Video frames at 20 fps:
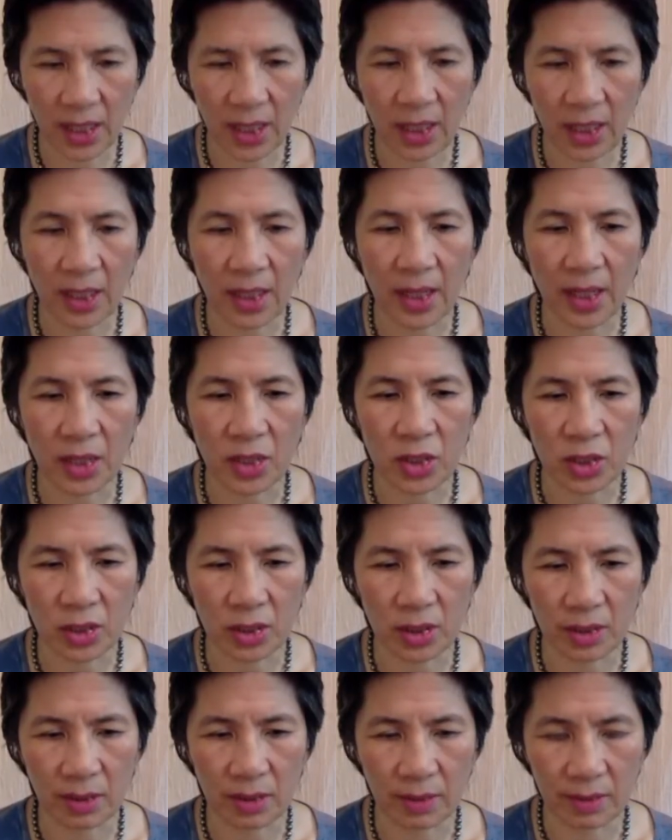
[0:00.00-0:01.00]

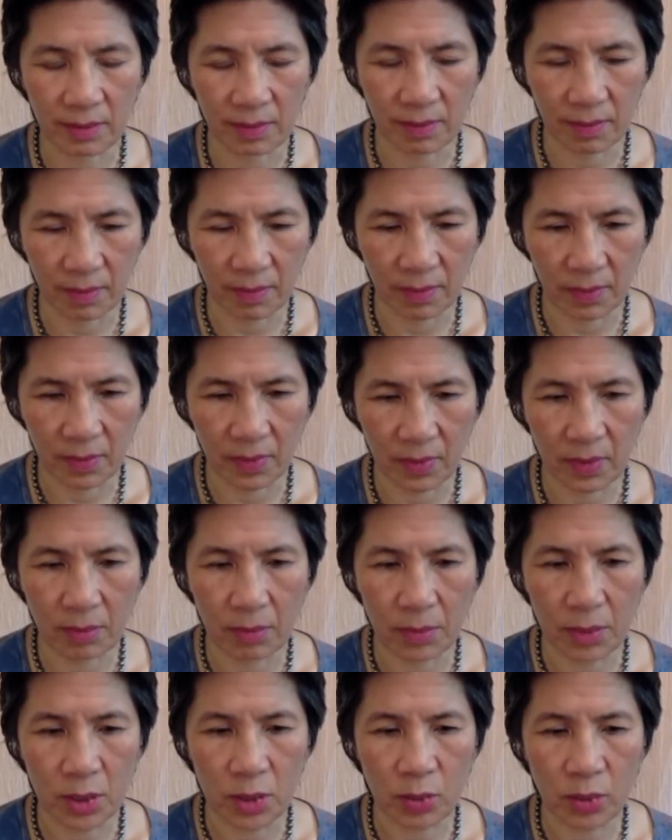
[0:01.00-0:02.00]
connection
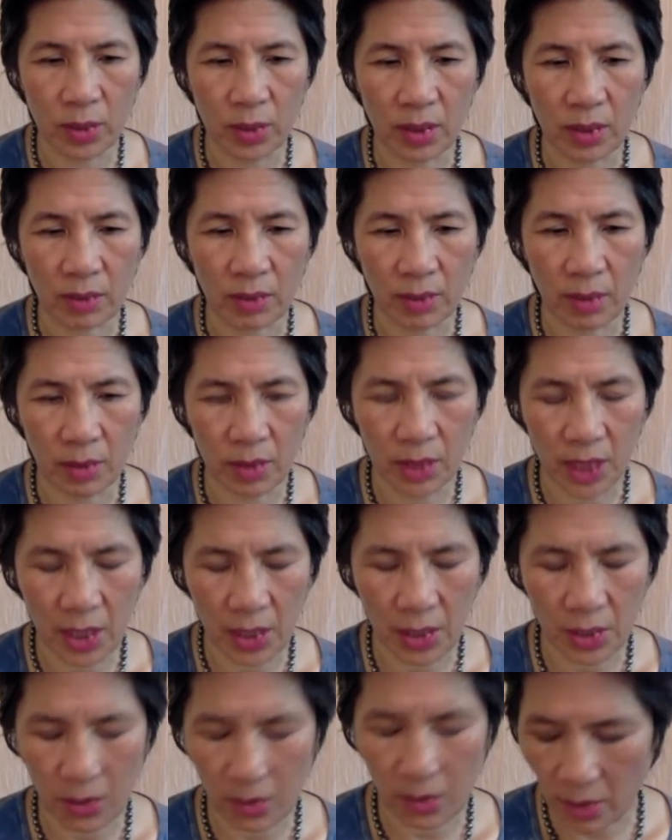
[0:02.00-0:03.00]
between the throat
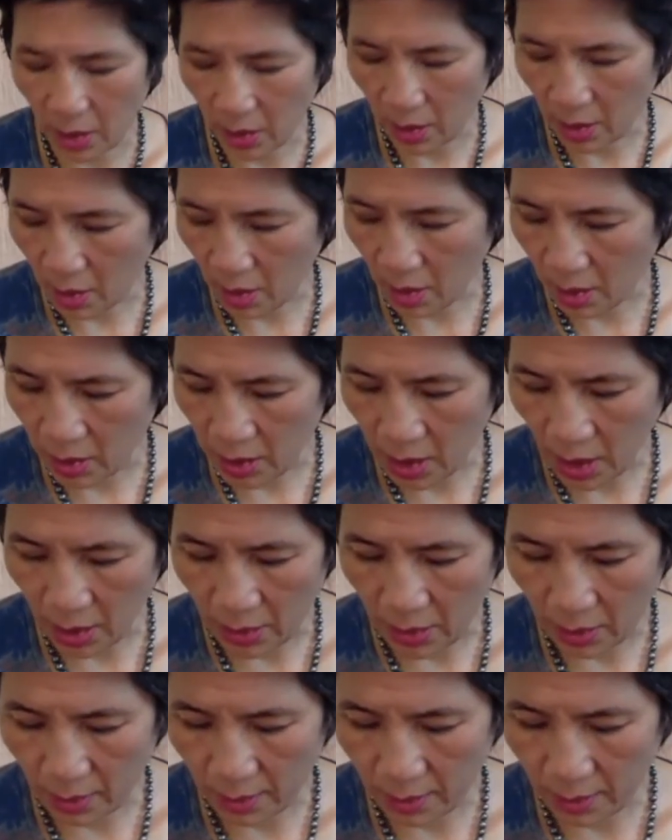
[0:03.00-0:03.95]
center and the heart center.